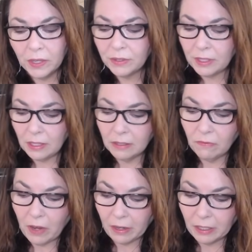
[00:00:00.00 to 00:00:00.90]
This is
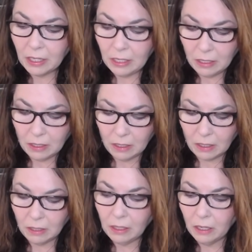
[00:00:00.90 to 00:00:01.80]
very
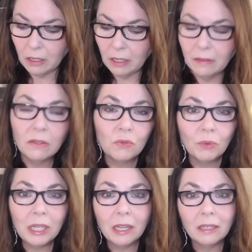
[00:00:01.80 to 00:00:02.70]
clear in this
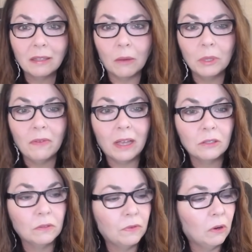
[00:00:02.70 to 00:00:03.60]
reading that we've had
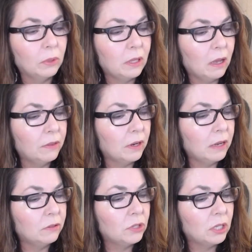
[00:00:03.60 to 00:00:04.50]
so far with the other
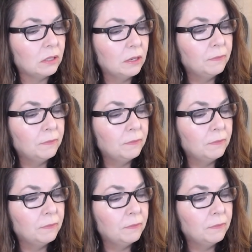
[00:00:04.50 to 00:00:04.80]
energies,